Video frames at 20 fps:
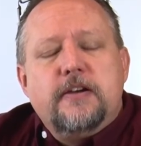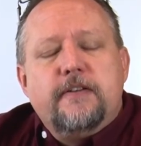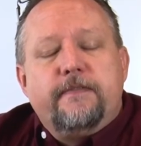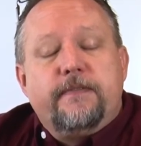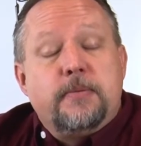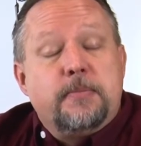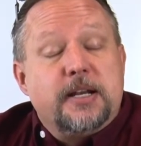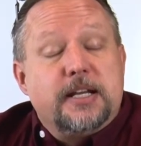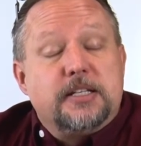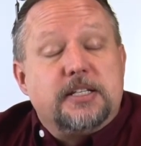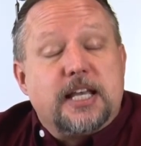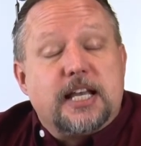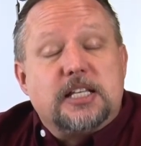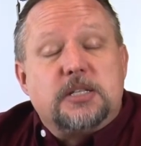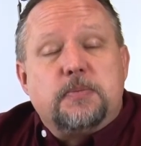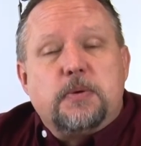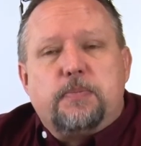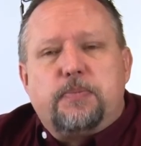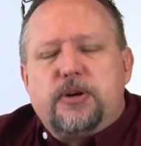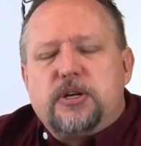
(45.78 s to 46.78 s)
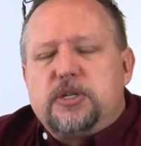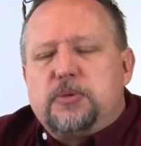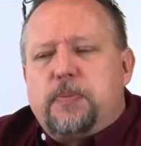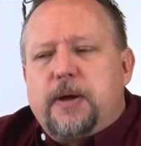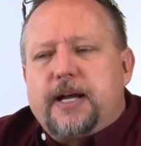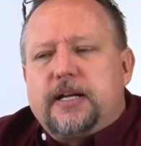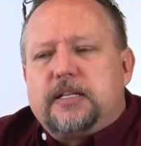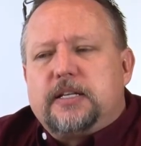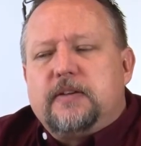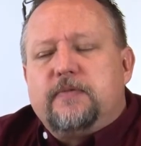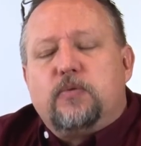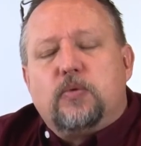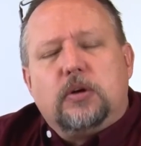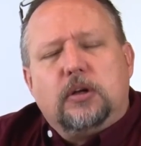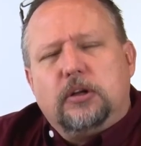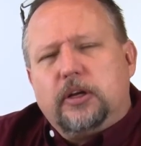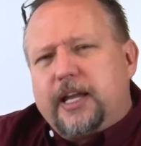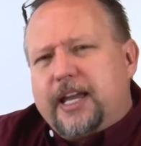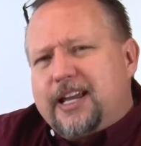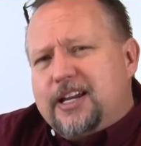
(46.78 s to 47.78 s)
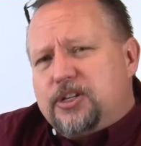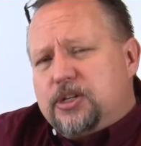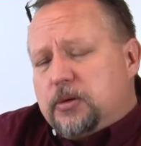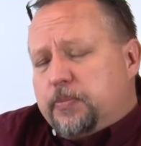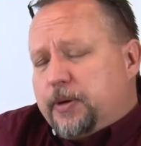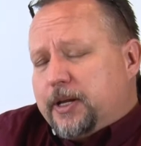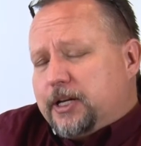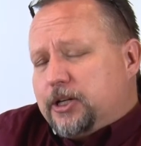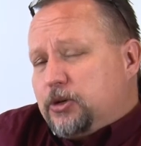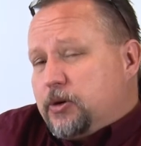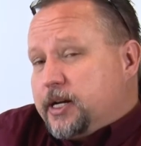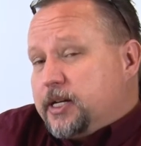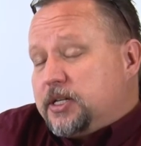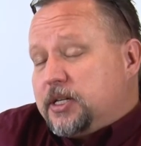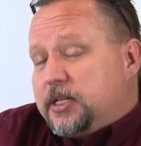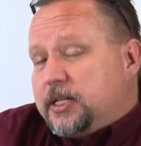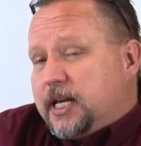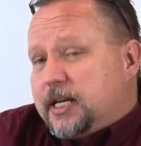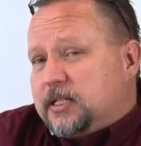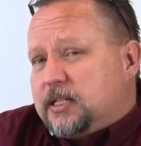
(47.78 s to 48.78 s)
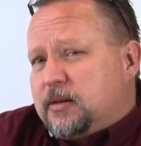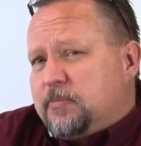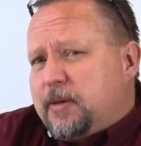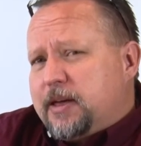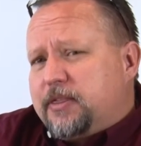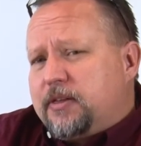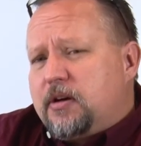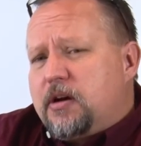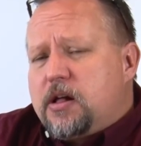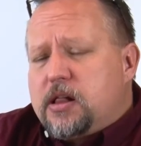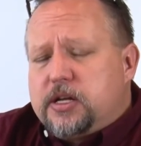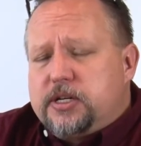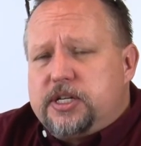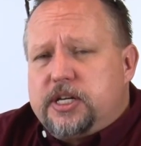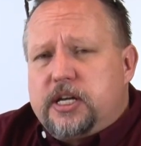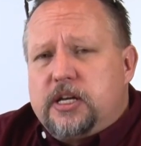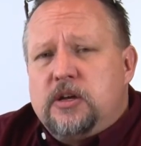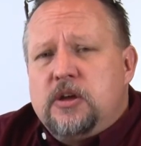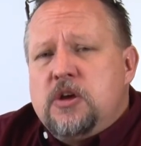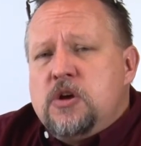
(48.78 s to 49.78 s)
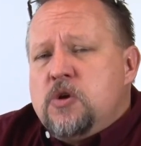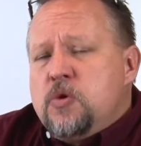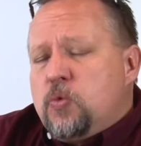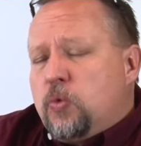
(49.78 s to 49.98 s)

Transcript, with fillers: From an assessment perspective, we're looking at your penetration testing methodology.